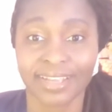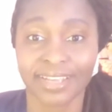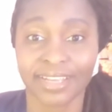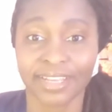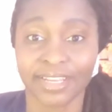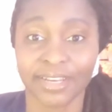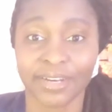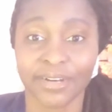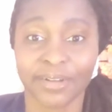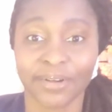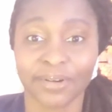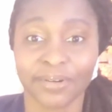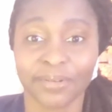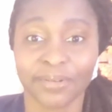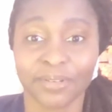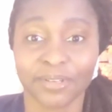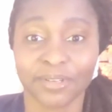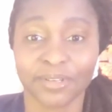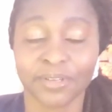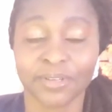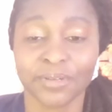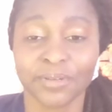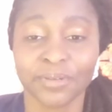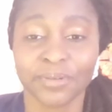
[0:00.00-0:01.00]

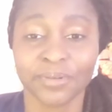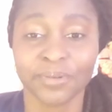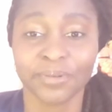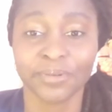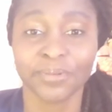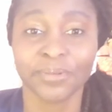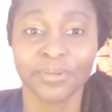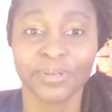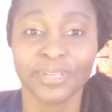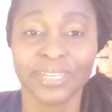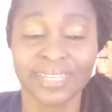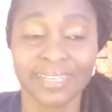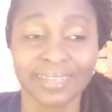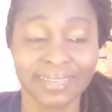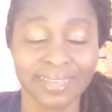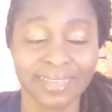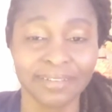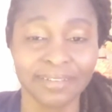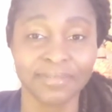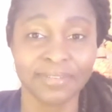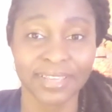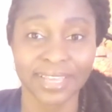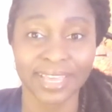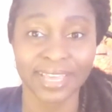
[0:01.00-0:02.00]
to
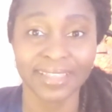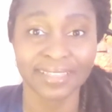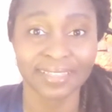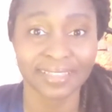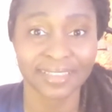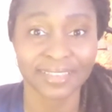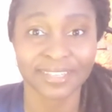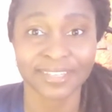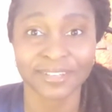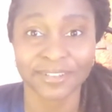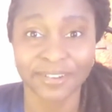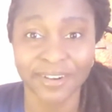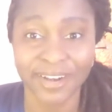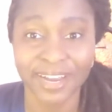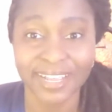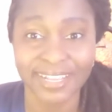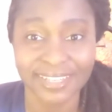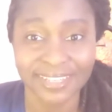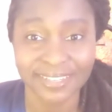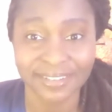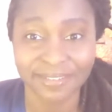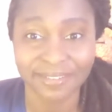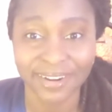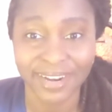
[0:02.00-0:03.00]
alleviate the
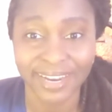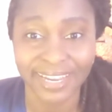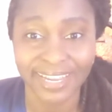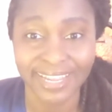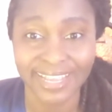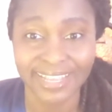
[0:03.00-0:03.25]
stress, right?